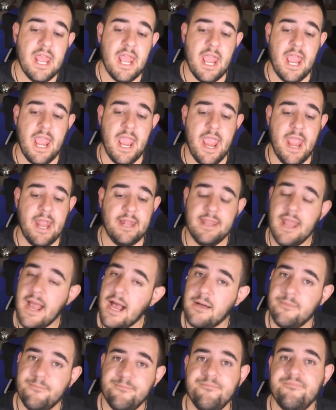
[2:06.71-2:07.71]
And
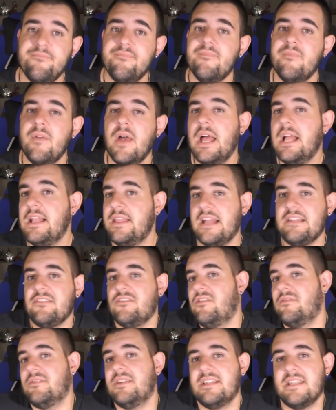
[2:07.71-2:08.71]
yeah, that's
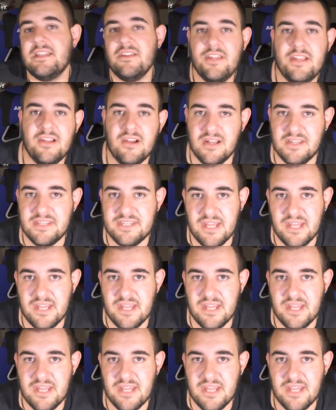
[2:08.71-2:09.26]
all I'm going to tell you guys.